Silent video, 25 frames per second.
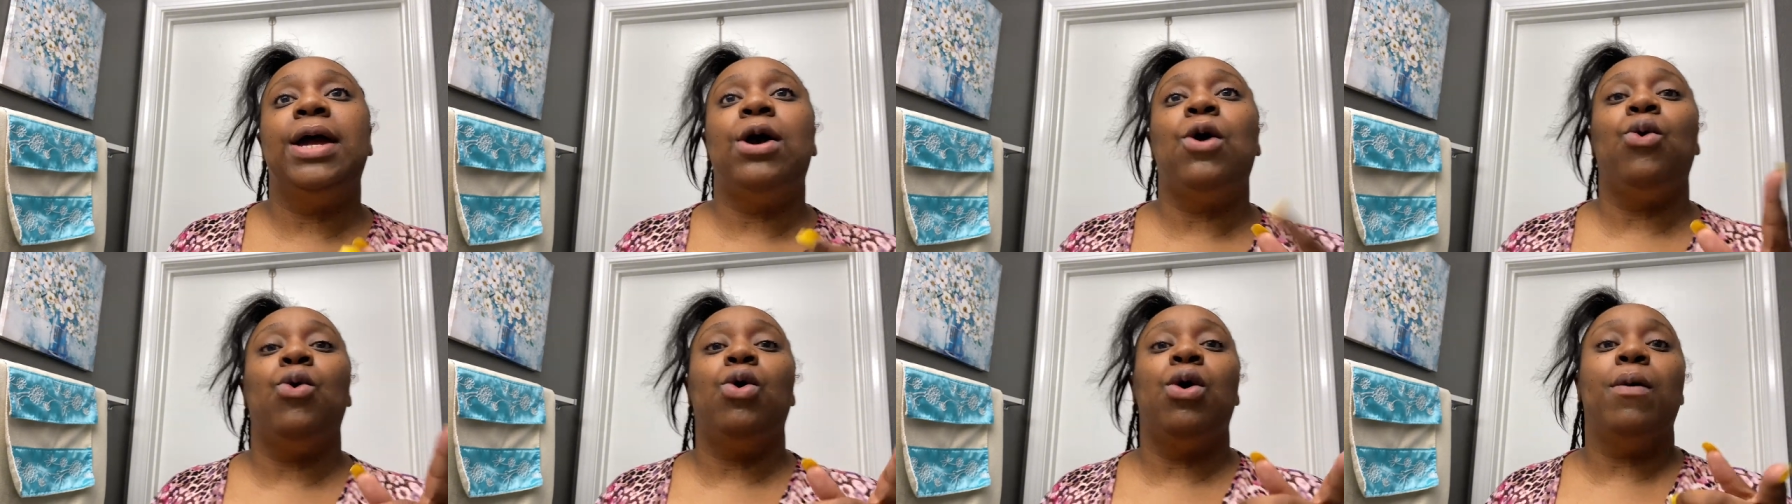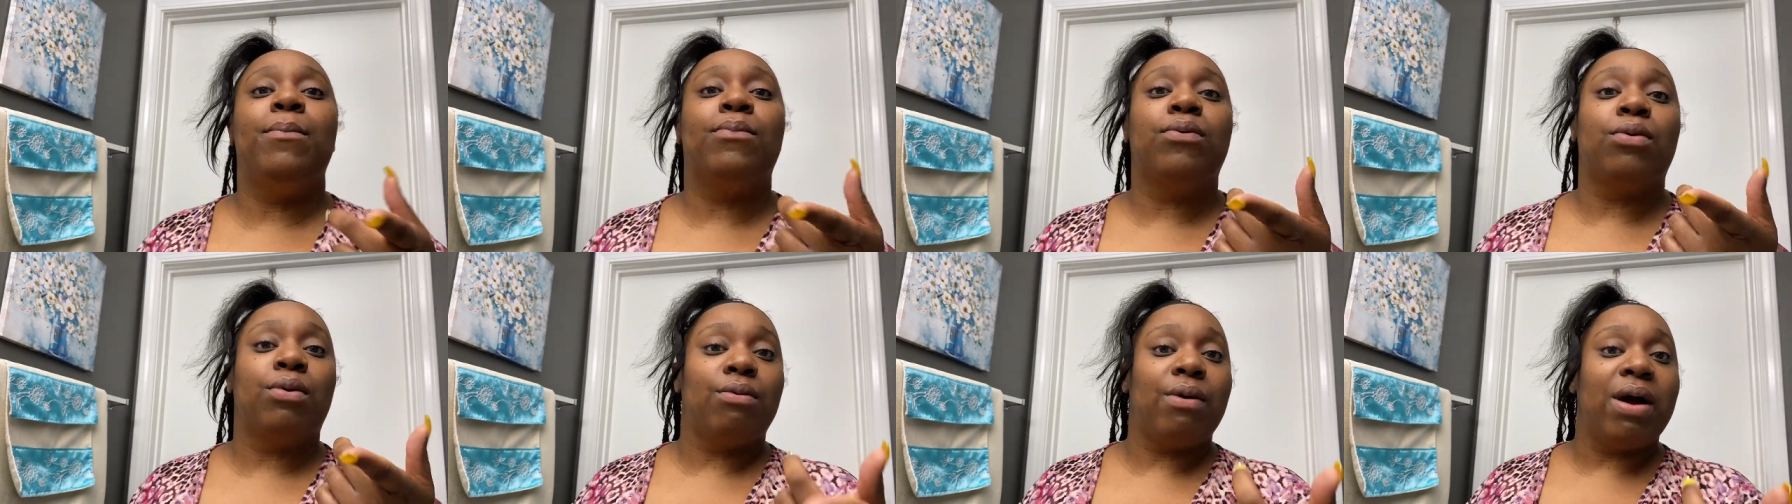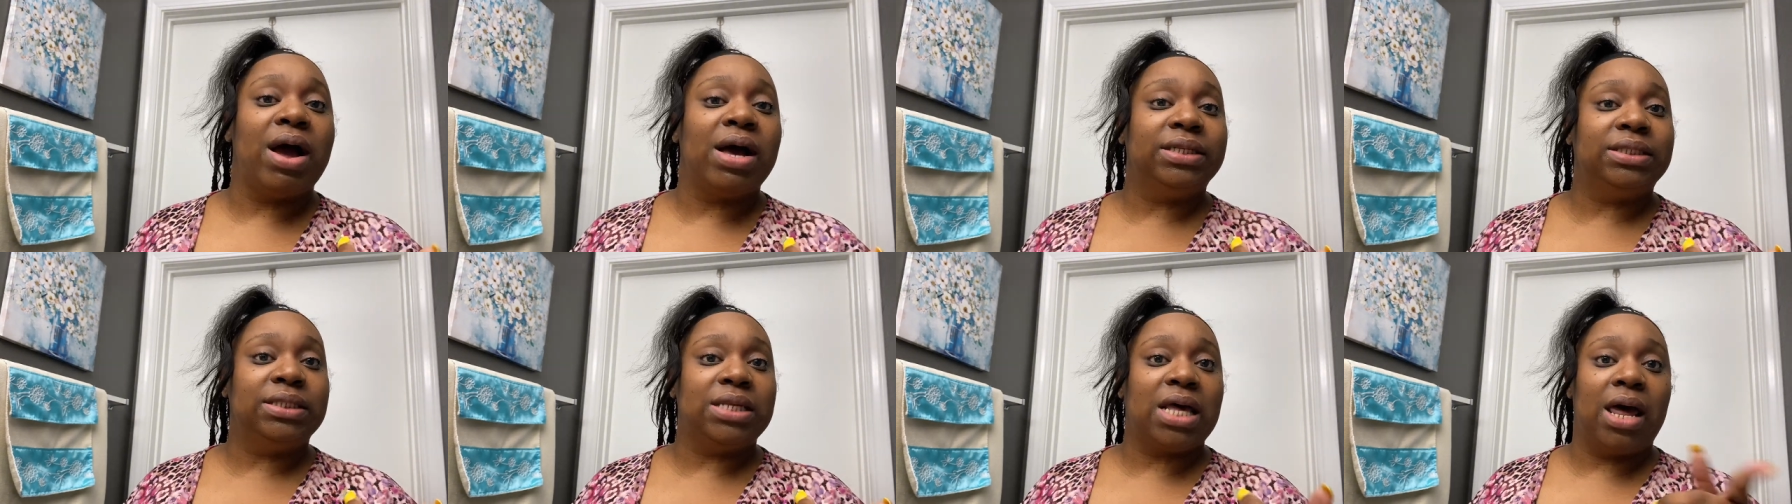Or
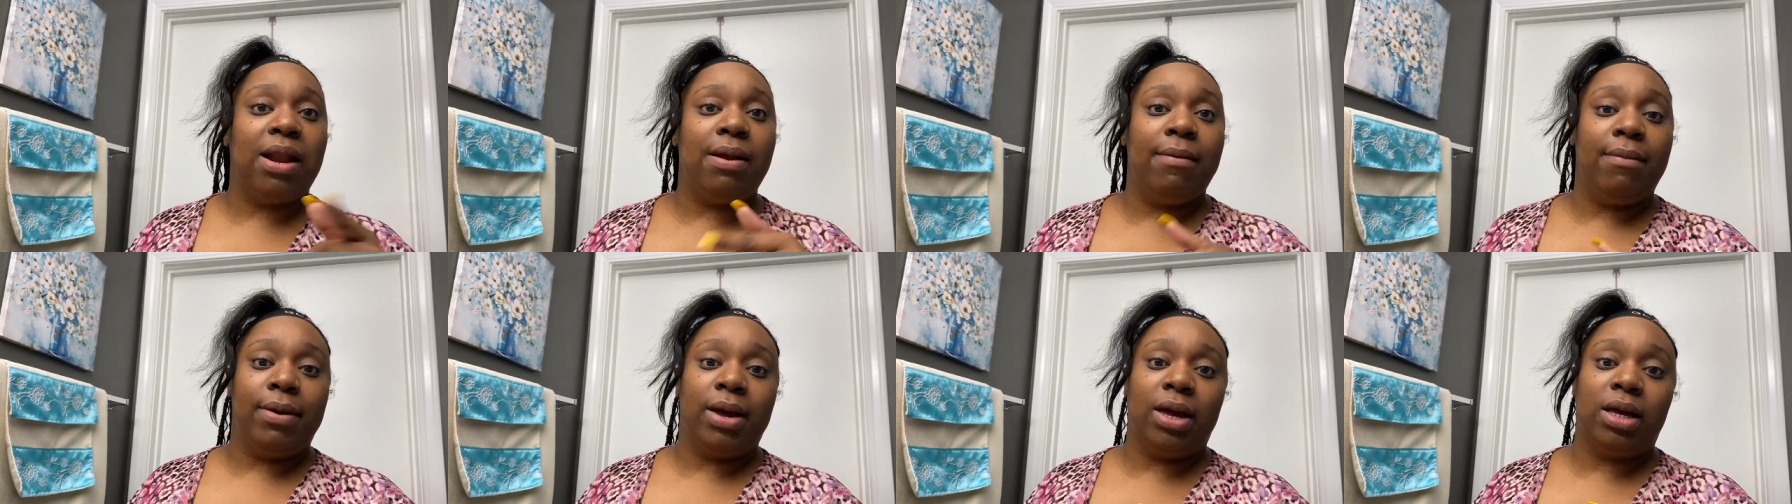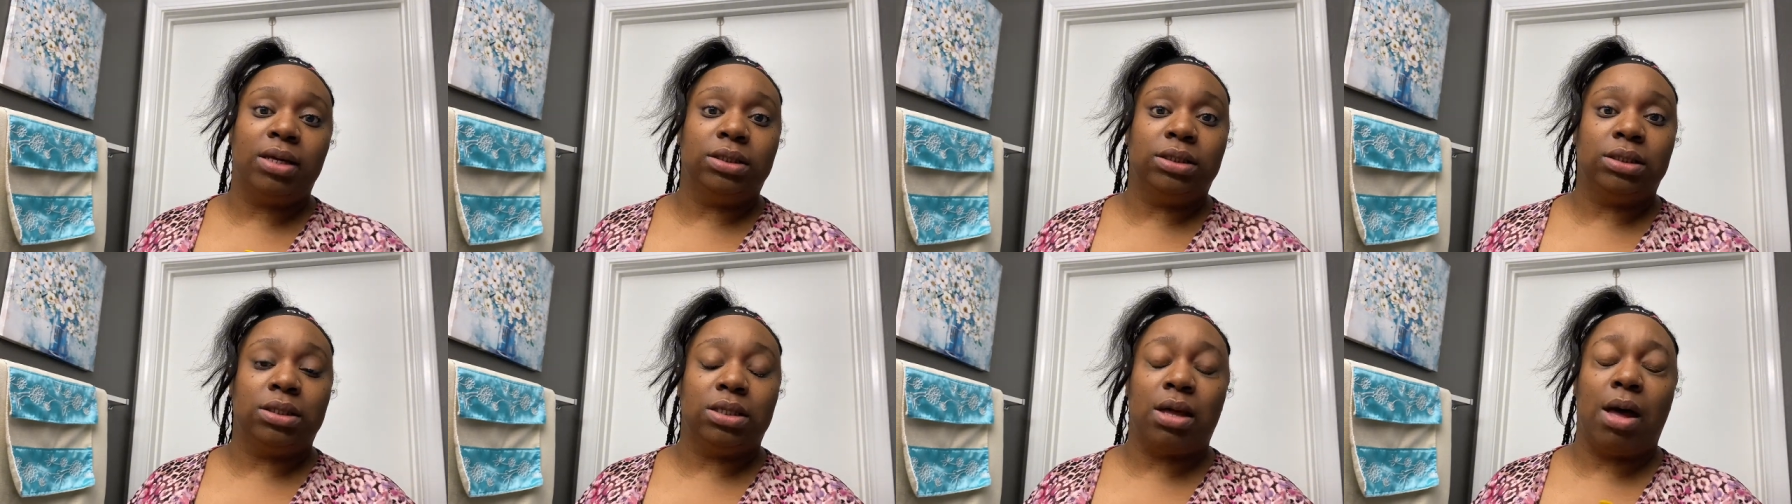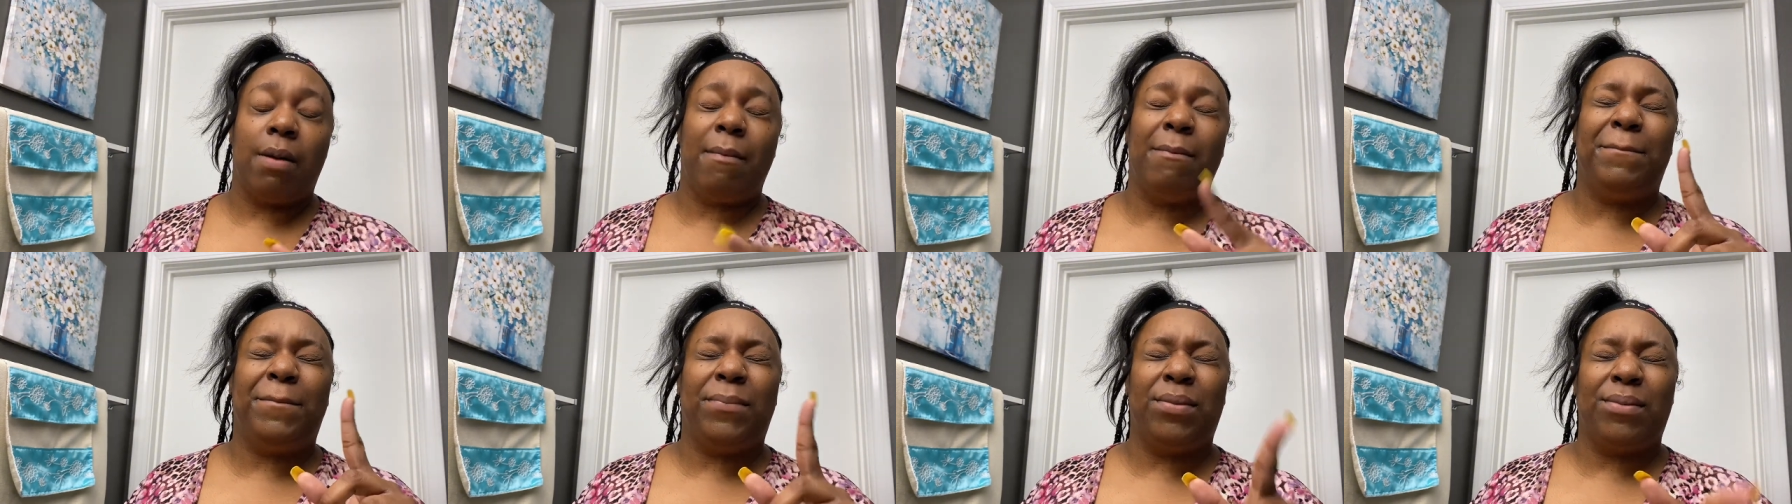peroxide of baking,
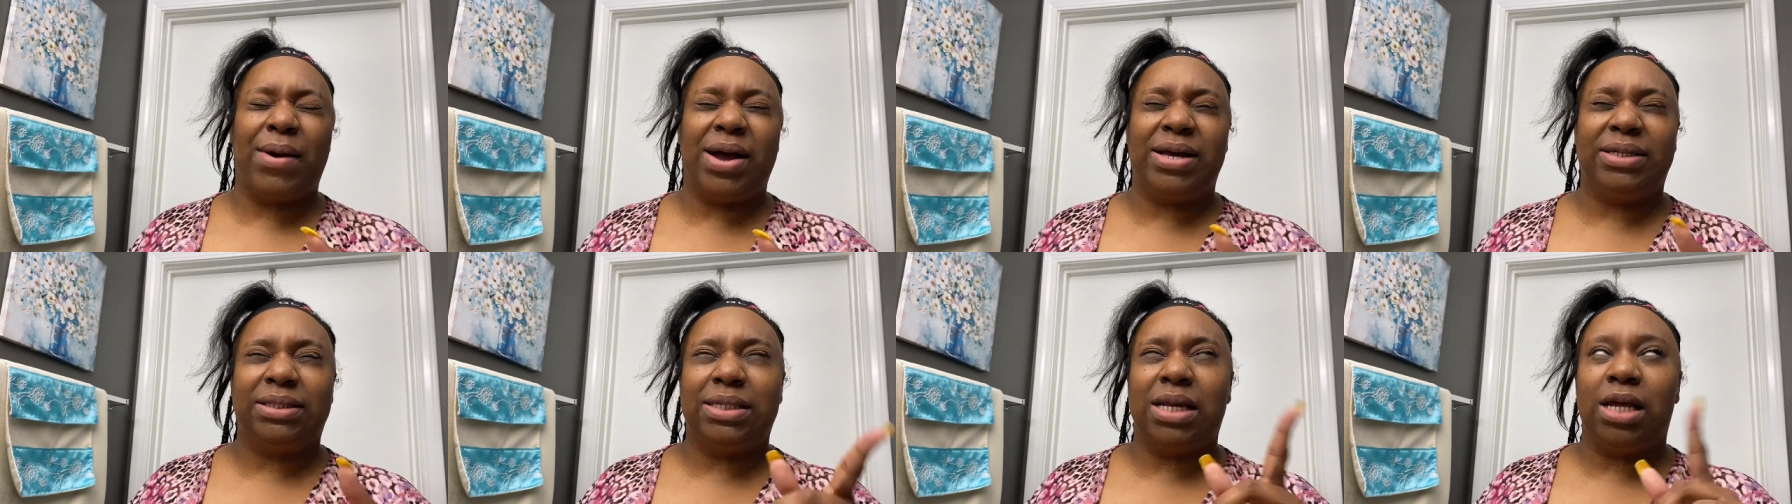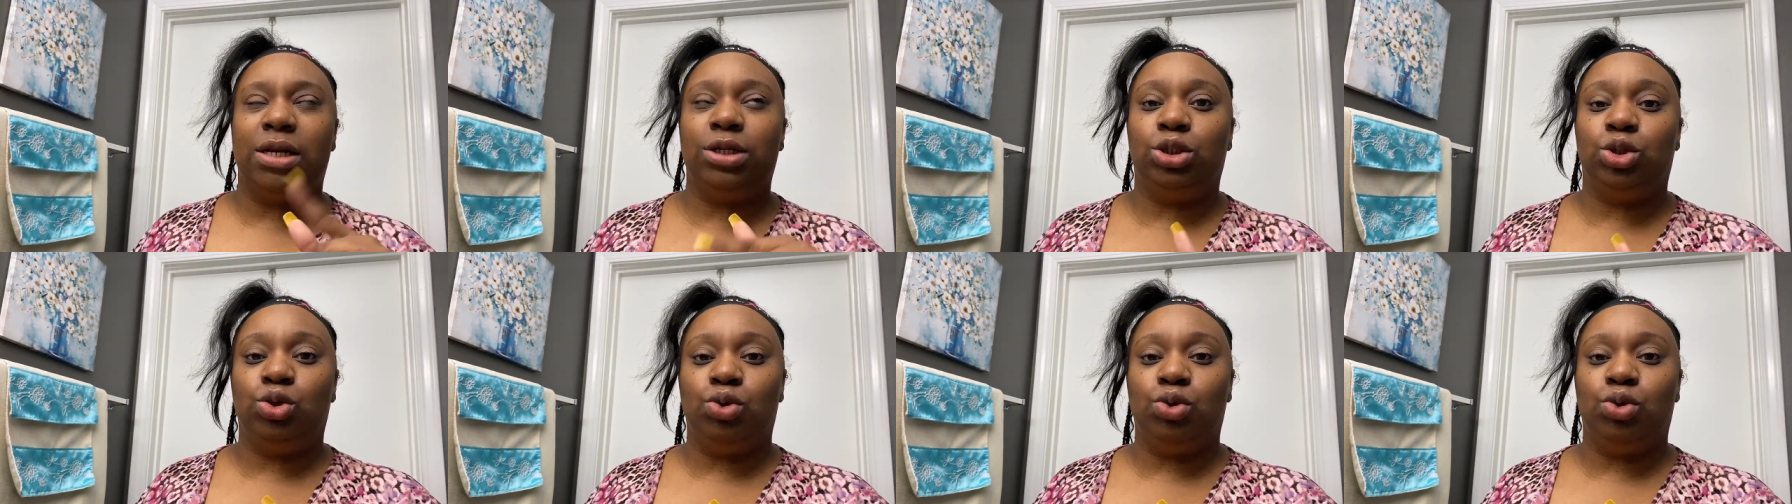peroxide of